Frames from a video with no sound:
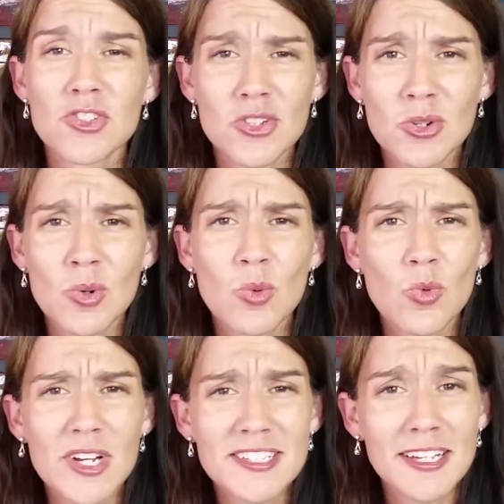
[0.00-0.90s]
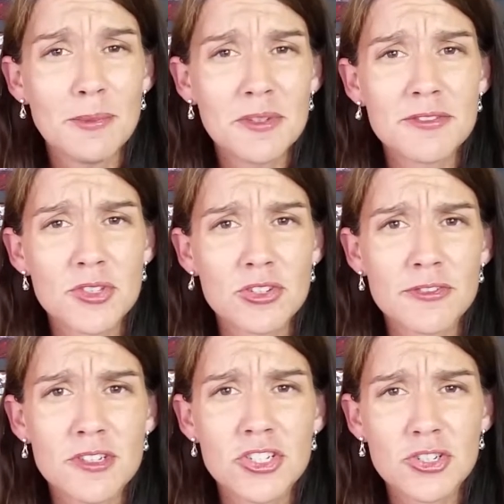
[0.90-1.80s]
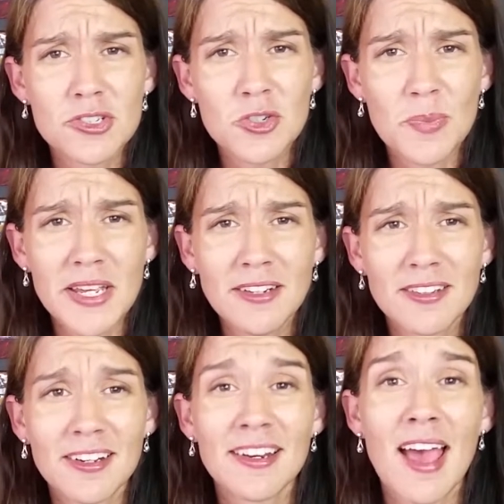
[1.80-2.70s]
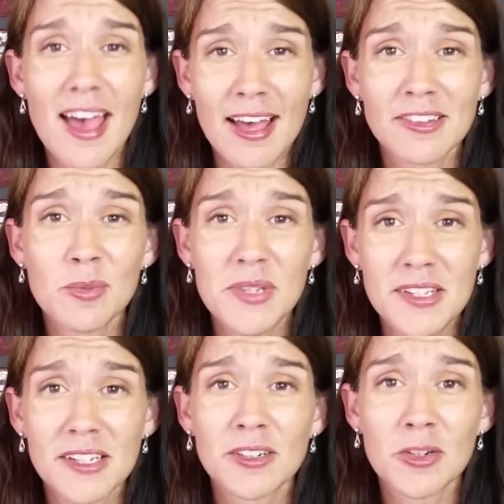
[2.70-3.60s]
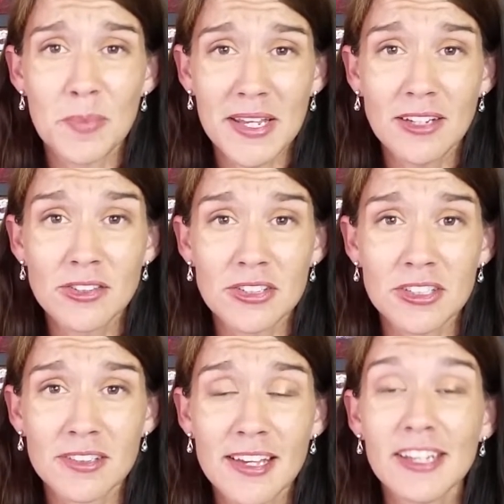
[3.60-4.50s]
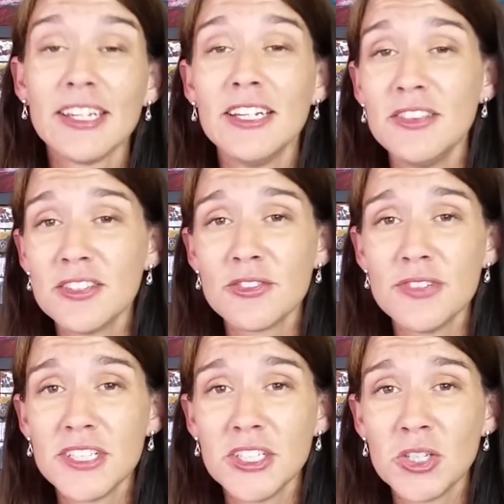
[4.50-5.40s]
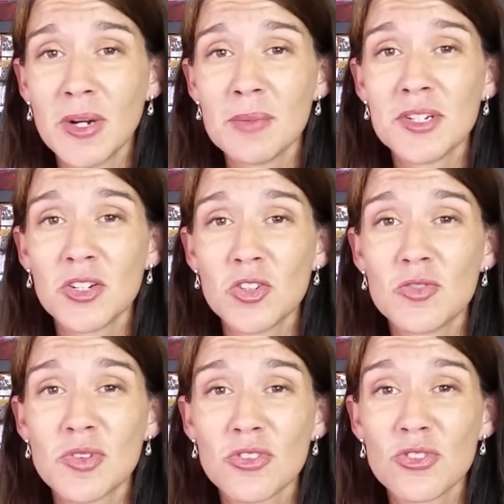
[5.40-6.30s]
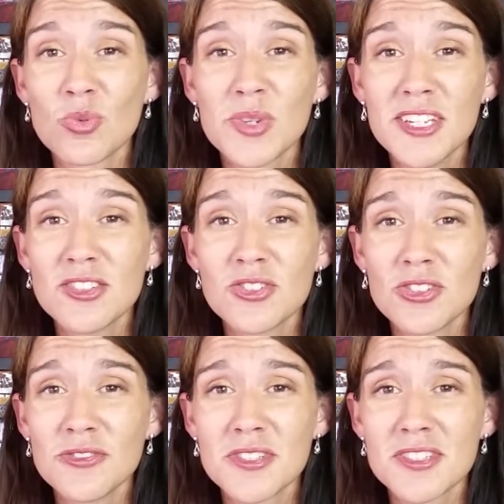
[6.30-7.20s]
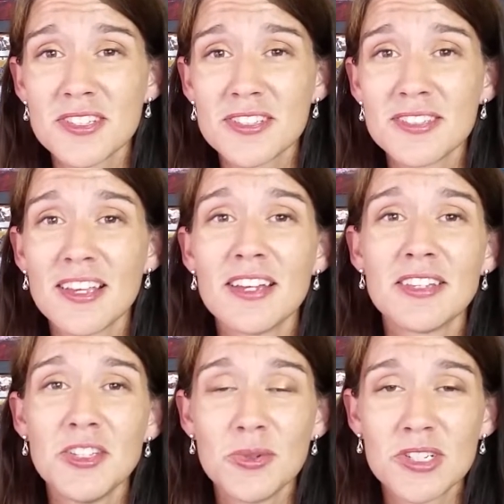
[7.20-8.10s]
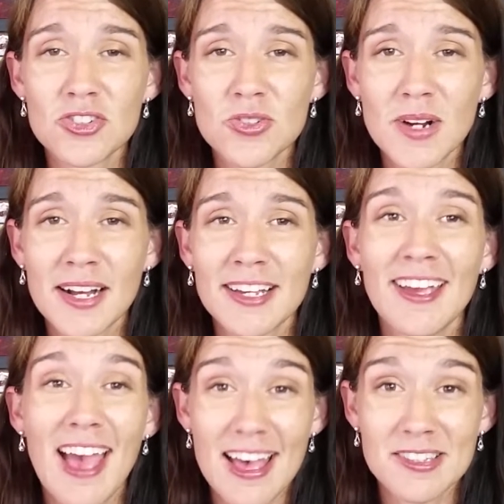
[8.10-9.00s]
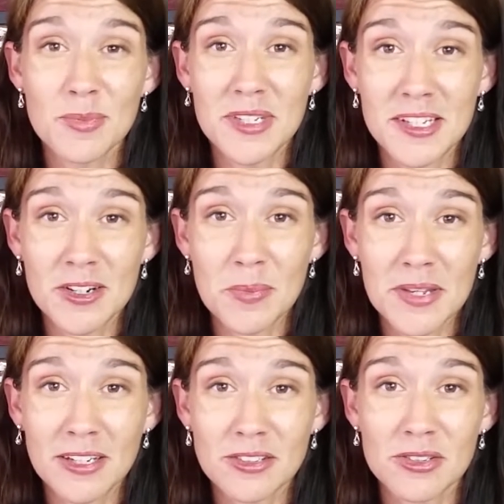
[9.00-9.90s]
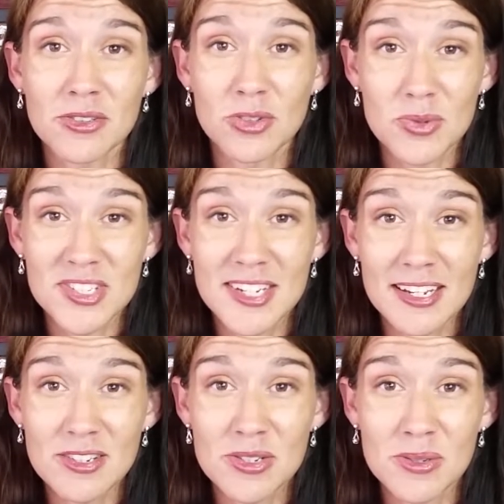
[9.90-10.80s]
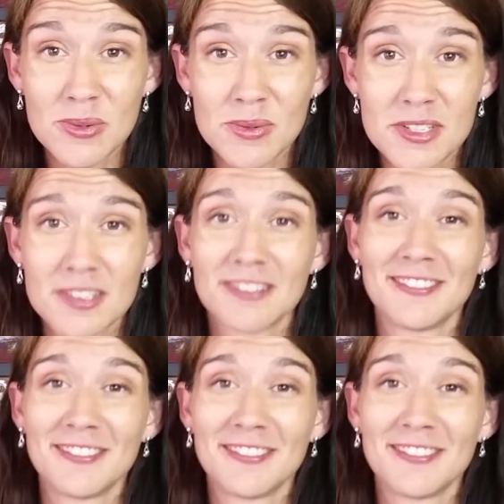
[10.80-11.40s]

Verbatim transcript: So what type of surface should you paint on as a beginner painter? In this video, I'm going to go over three surfaces that you can try as a beginner painter, so stay tuned.